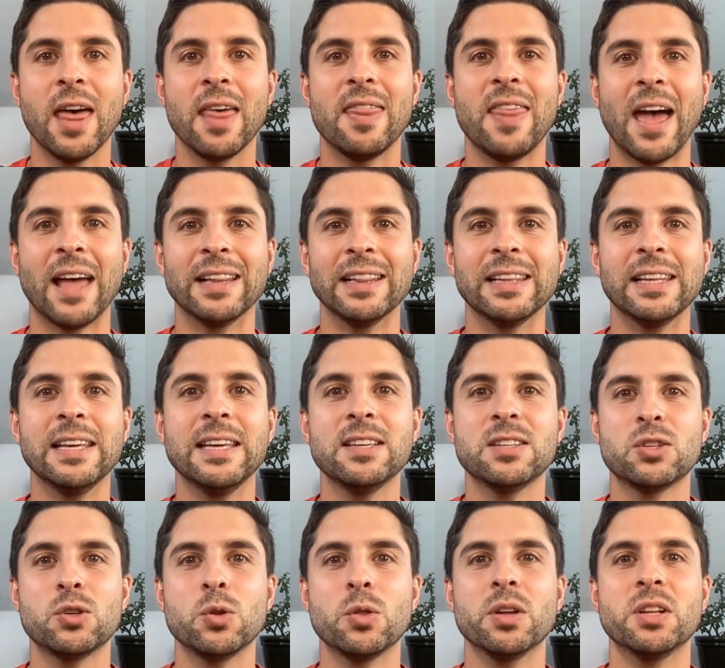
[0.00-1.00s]
that lead
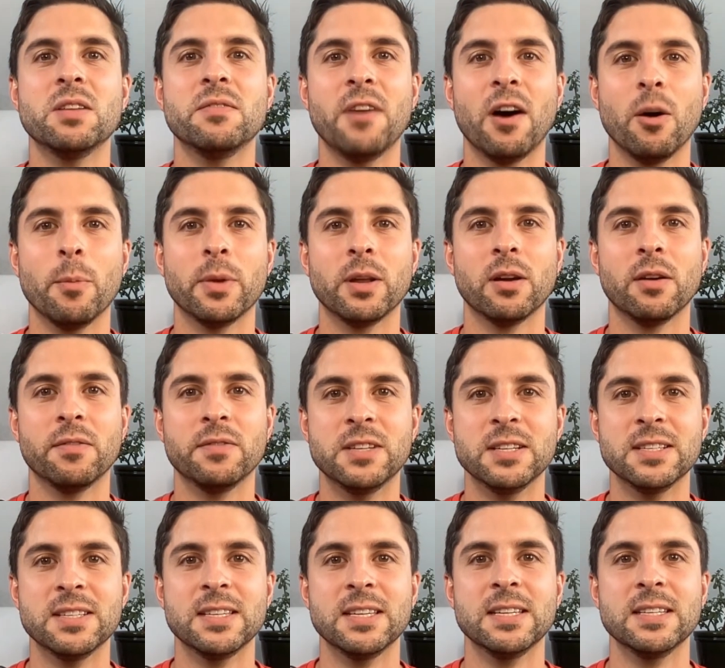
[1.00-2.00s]
to the development of
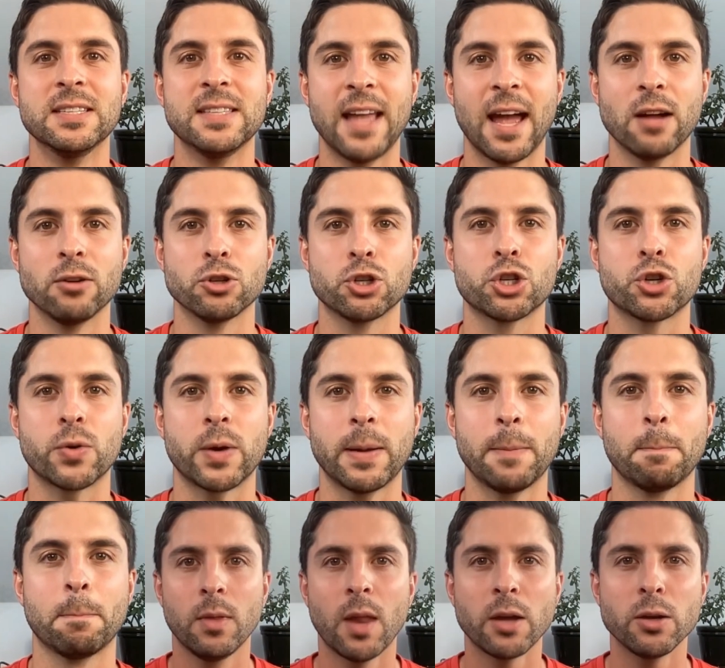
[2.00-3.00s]
disease downstream.
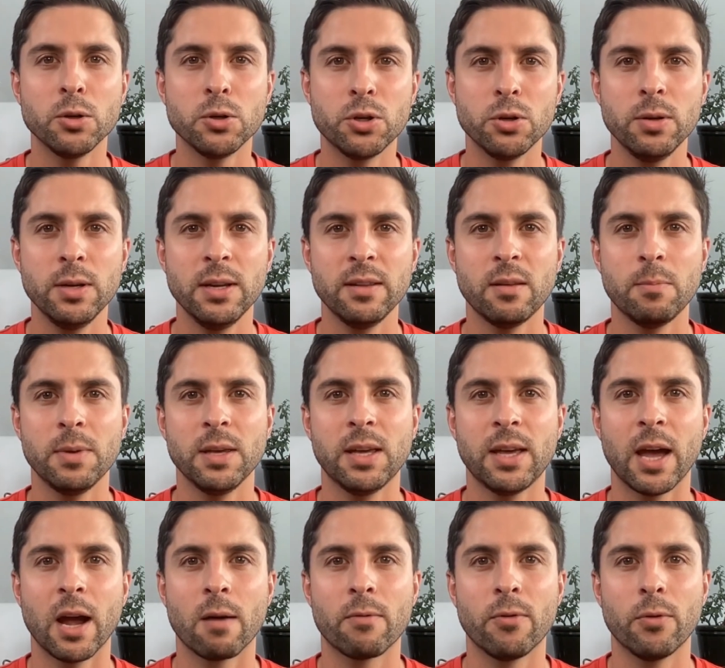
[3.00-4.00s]
Now, you do need to be
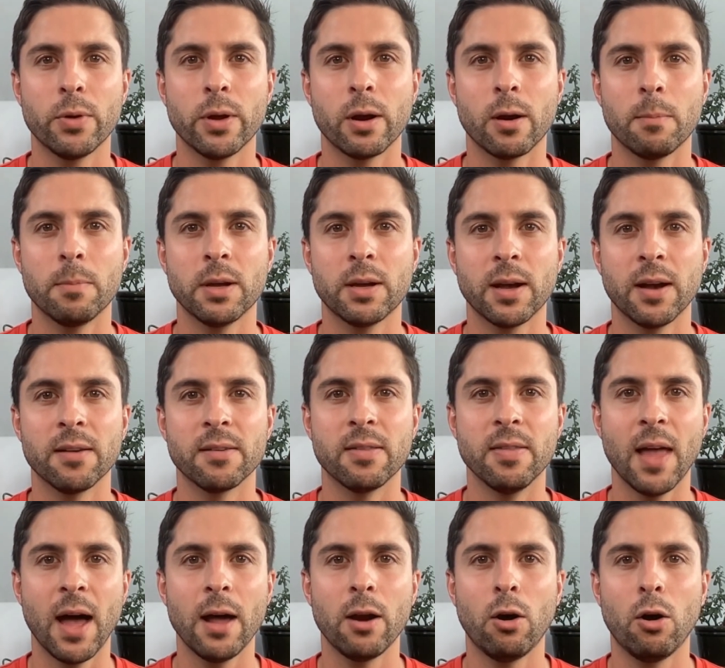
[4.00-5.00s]
careful here because
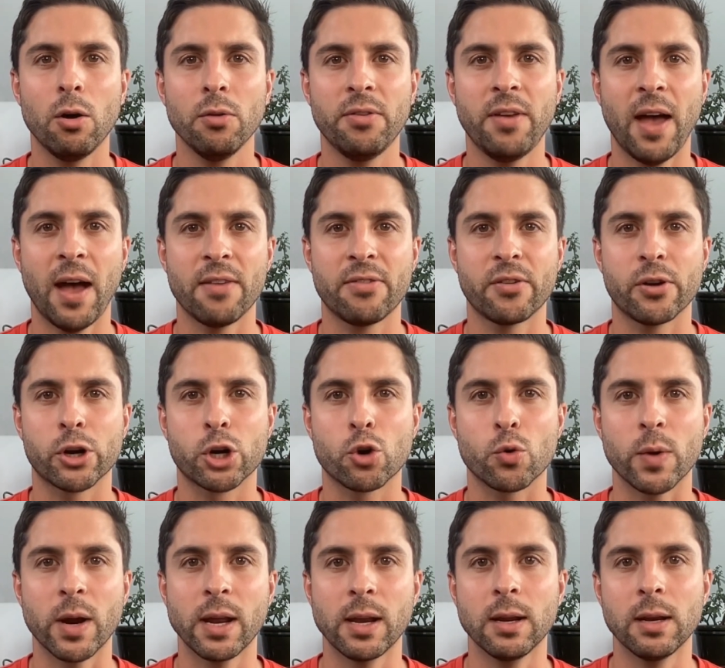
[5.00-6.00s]
not all tests are
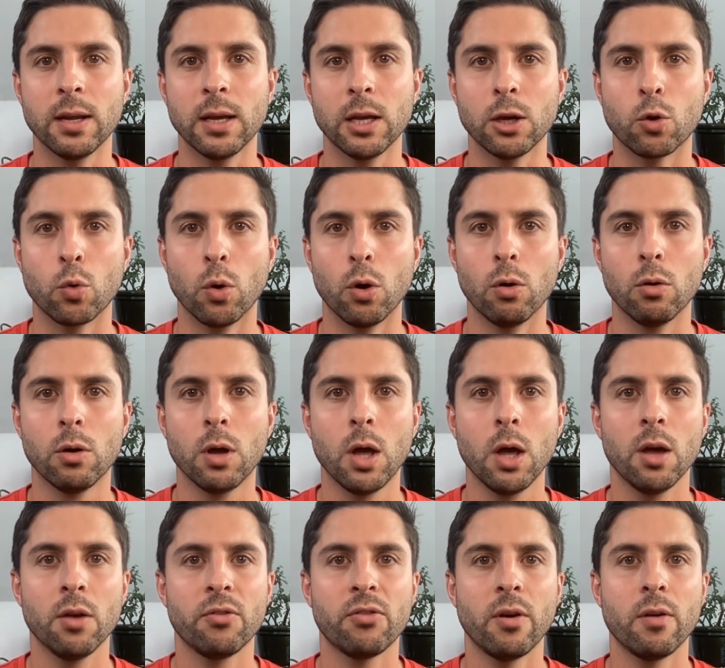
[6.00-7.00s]
created equal.
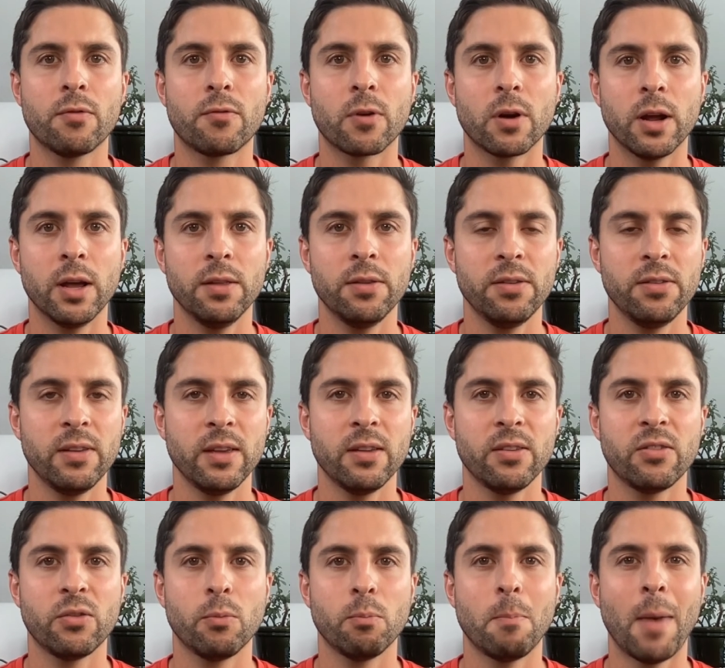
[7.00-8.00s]
So for
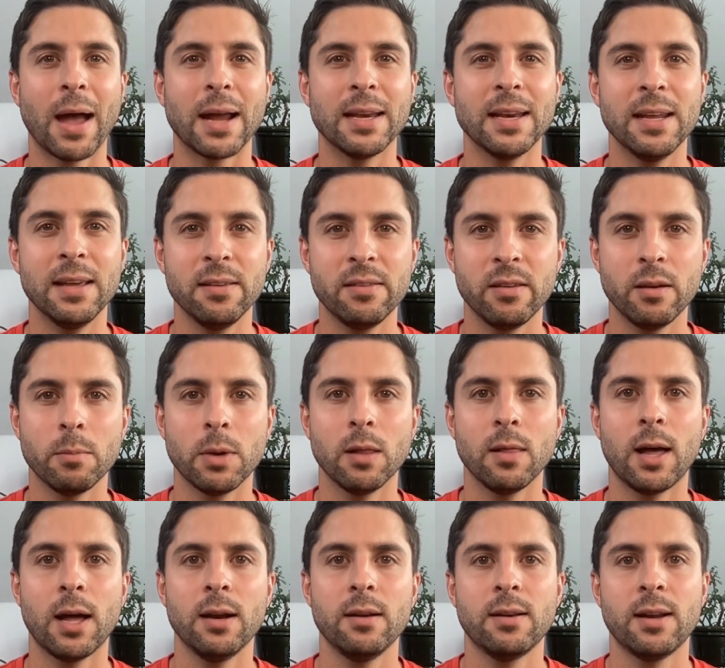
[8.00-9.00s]
instance, magnesium, a
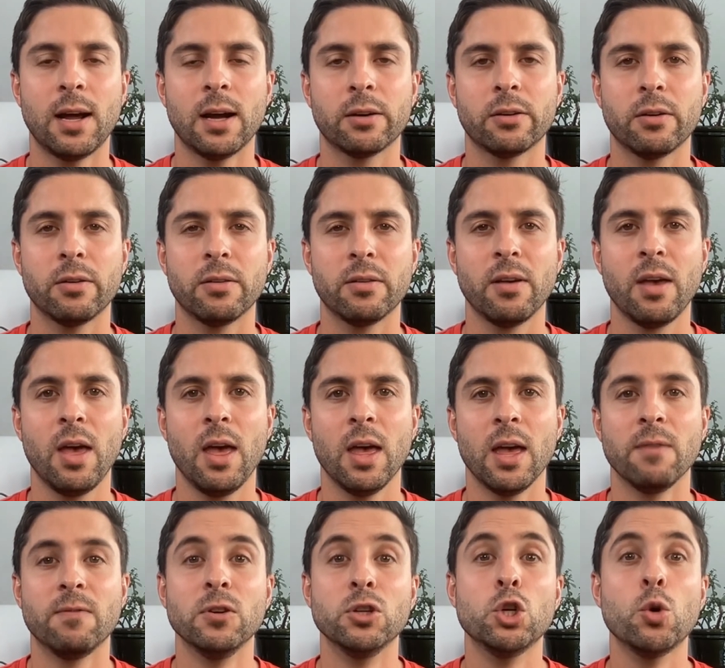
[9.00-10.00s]
lot of doctors,
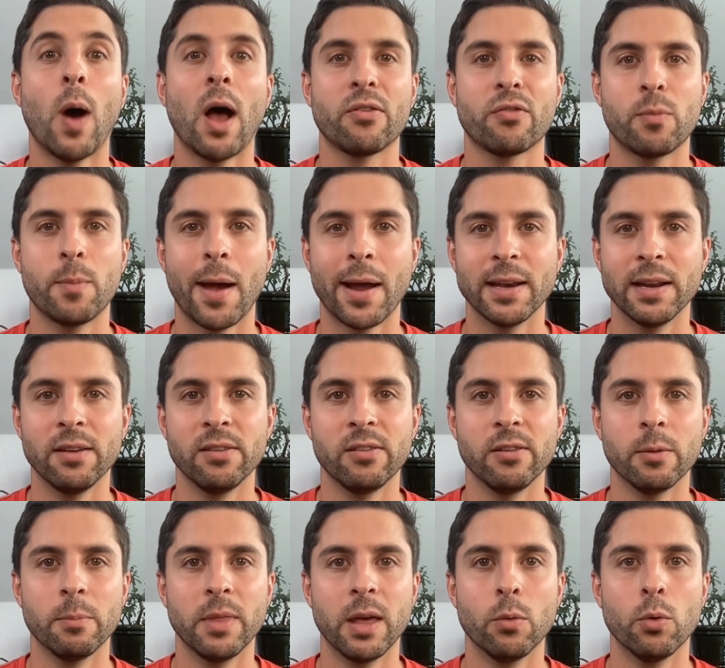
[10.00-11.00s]
if you do ask for
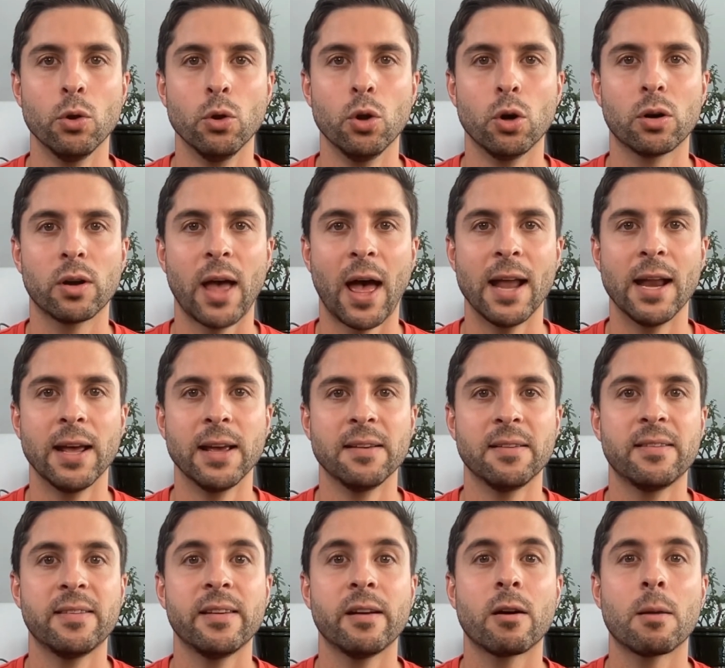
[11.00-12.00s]
magnesium, they will look at a
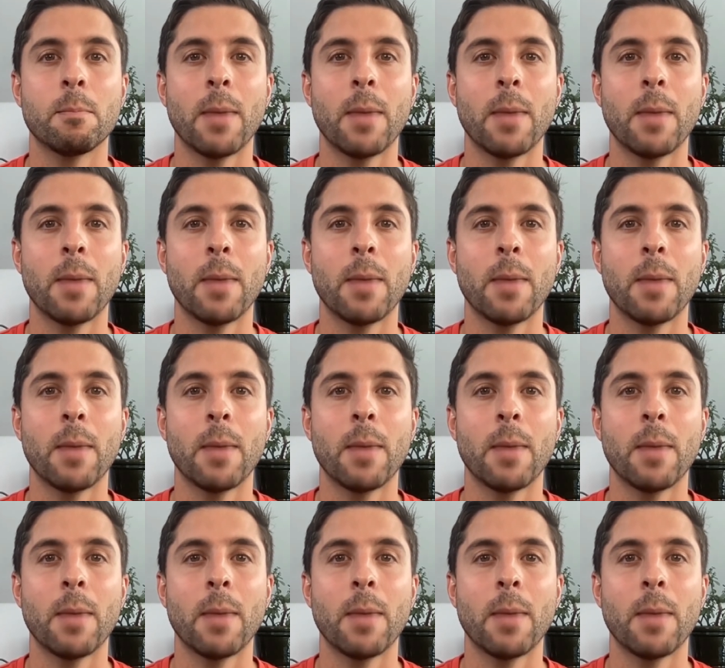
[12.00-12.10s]
serum